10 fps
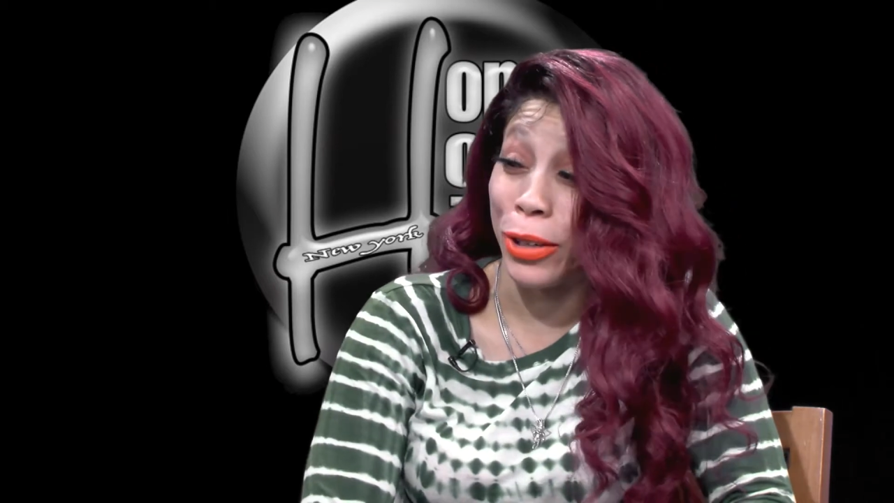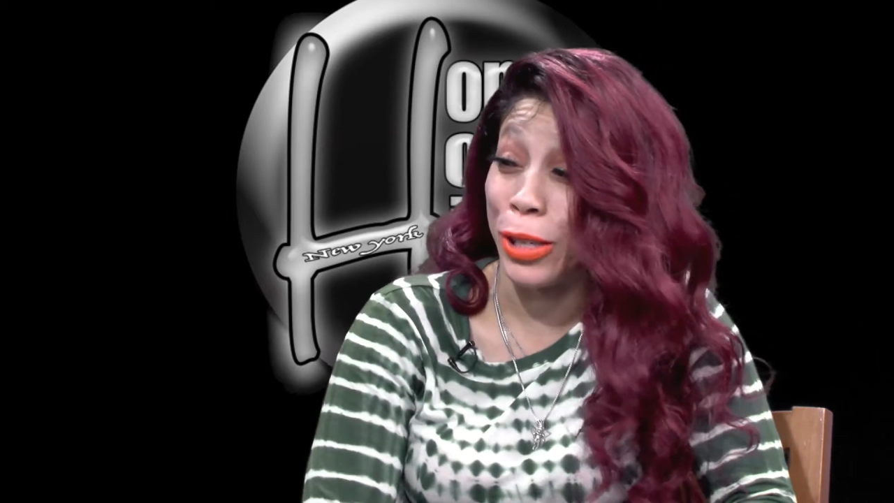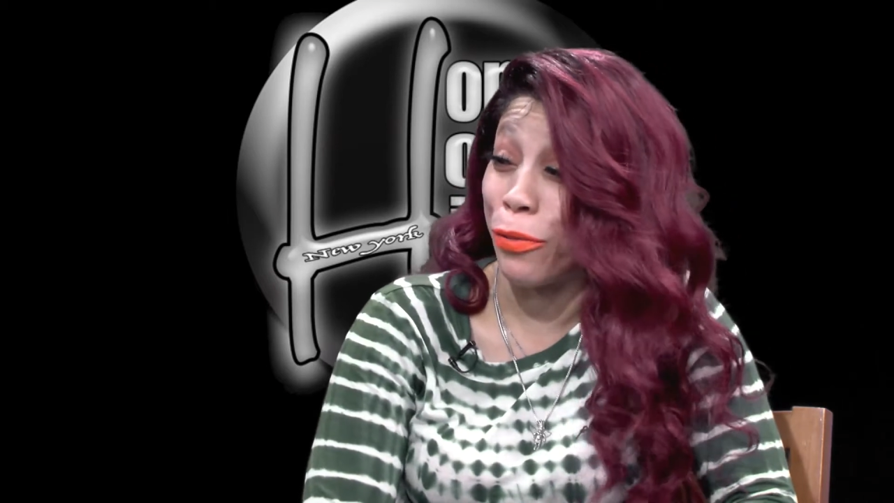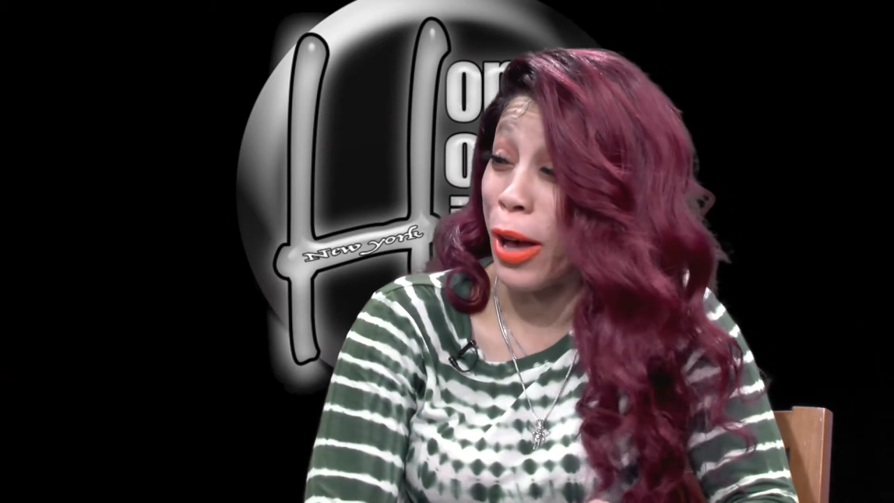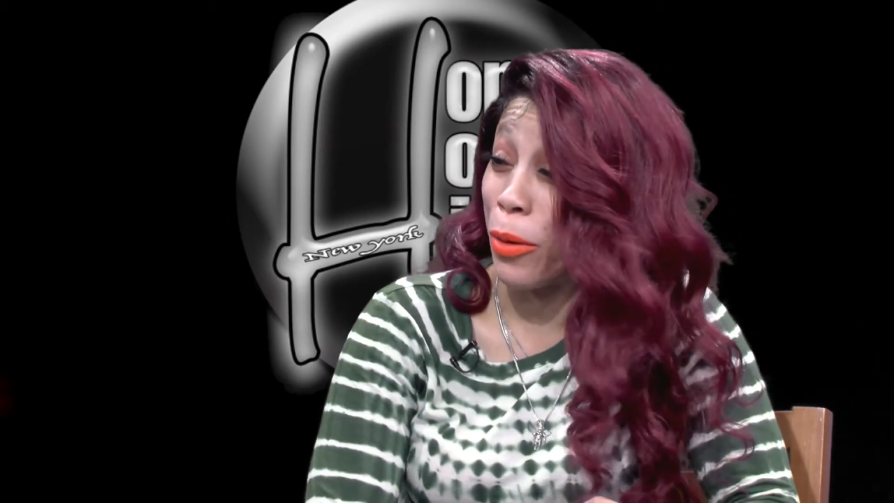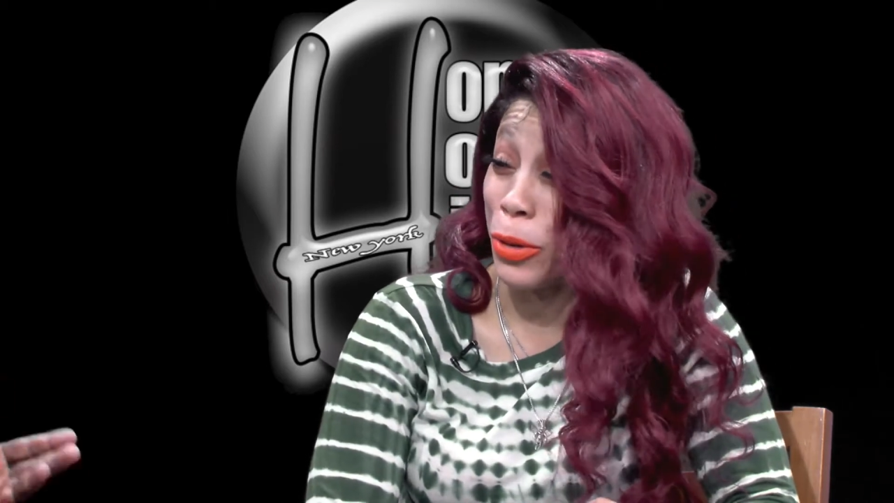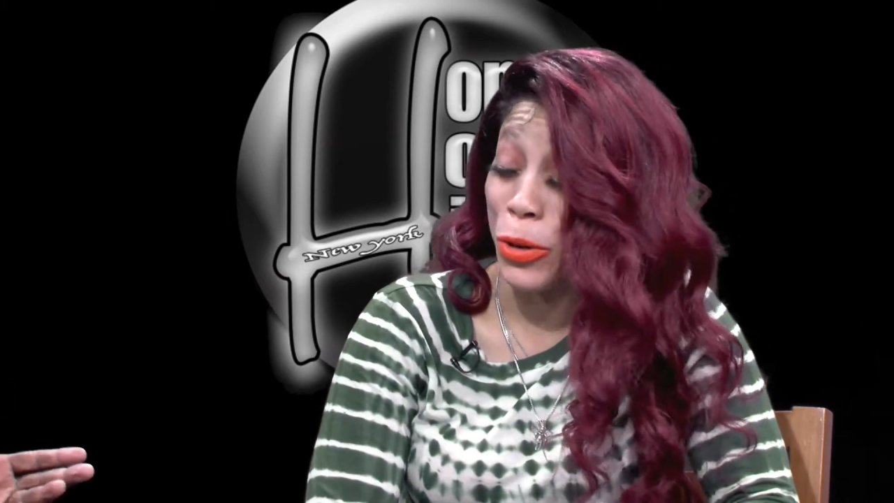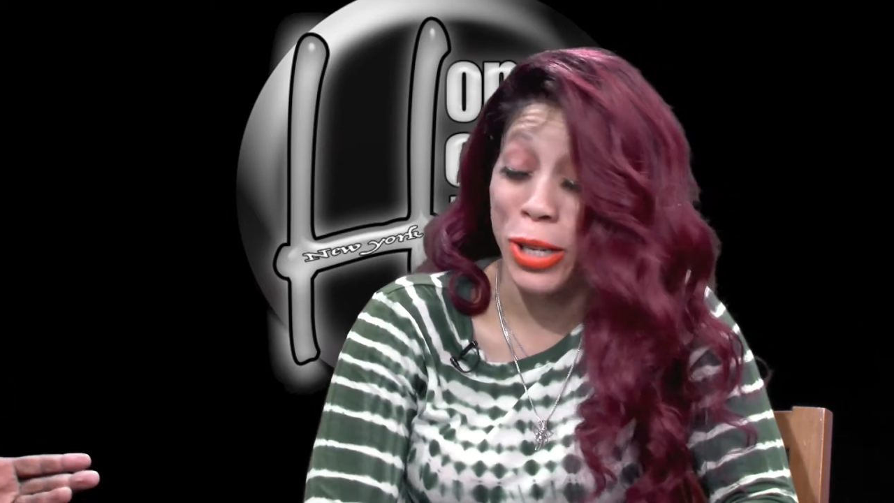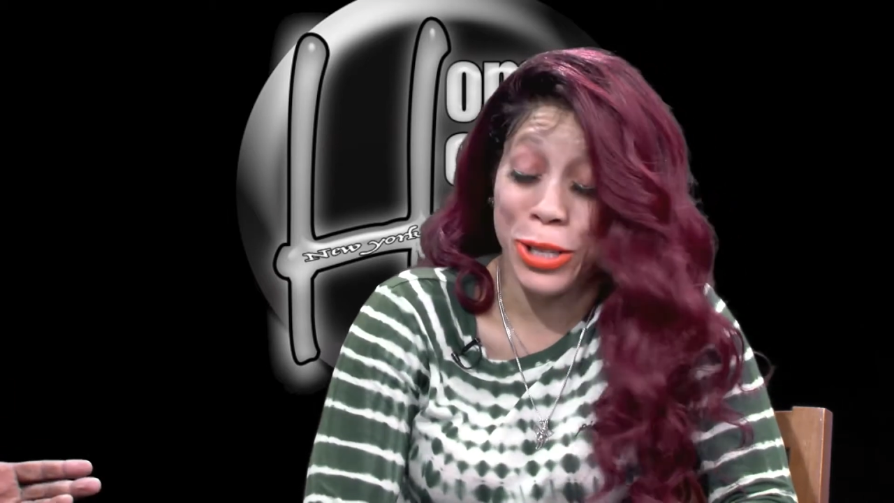He found me on